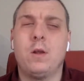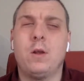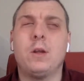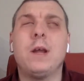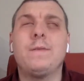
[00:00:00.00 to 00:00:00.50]

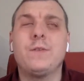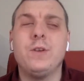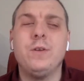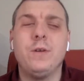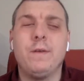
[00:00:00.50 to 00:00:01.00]
Good
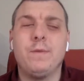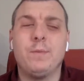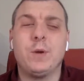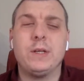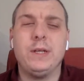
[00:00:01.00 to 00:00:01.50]
afternoon,
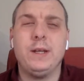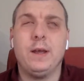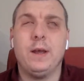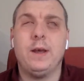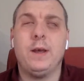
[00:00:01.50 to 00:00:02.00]

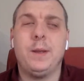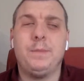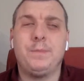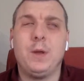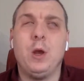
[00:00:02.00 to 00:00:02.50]
everybody.
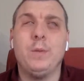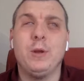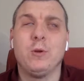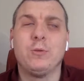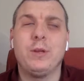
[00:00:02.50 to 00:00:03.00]
I hope
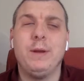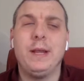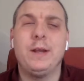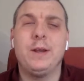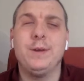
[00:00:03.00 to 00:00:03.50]
you're all
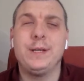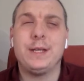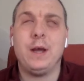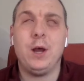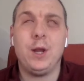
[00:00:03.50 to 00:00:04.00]
doing
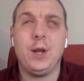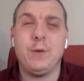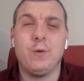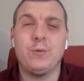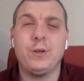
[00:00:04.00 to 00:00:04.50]
good. I hope
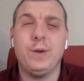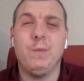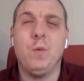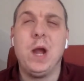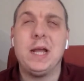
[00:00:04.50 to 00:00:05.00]
you're all
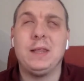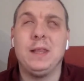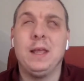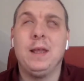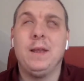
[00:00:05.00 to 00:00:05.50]
doing
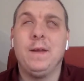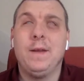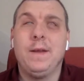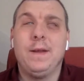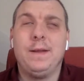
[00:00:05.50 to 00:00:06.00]
well.
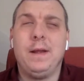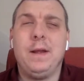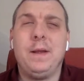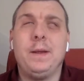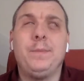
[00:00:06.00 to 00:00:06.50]

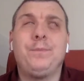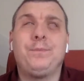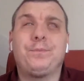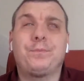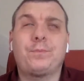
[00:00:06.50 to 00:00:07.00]
Um,
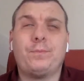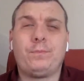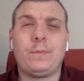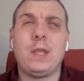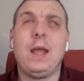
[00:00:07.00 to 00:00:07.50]

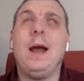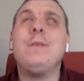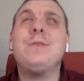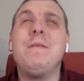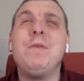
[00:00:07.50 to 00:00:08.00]

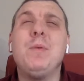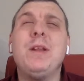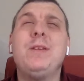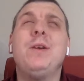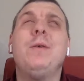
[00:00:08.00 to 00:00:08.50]
how's
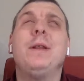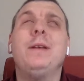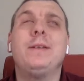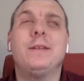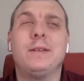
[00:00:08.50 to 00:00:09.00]
everybody doing?
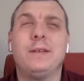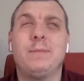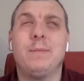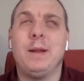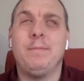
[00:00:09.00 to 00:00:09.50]
Listen, it's
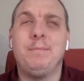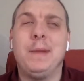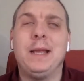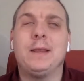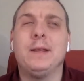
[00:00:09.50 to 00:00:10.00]
been a
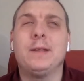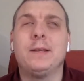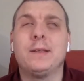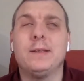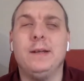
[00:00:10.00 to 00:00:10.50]

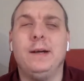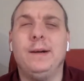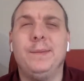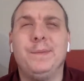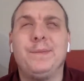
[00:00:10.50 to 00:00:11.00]
madness,
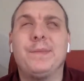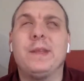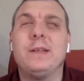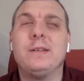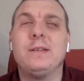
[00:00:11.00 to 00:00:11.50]

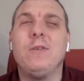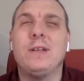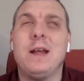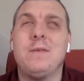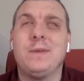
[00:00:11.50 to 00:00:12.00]
this
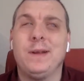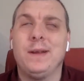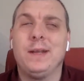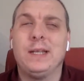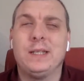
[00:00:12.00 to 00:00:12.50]
lockdown.
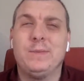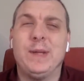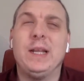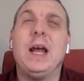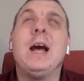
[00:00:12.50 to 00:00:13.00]
It's
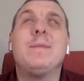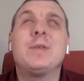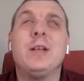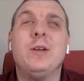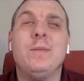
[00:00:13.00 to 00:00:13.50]
been
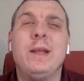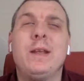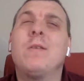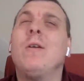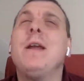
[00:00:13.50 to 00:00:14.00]
absolutely
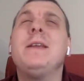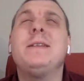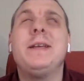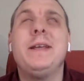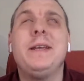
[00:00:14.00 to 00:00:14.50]

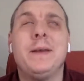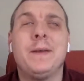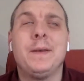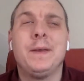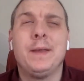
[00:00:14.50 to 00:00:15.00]
crazy.
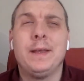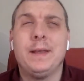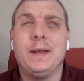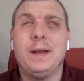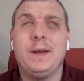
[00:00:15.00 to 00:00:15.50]

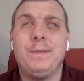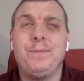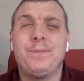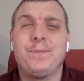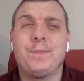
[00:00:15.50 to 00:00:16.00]
Um,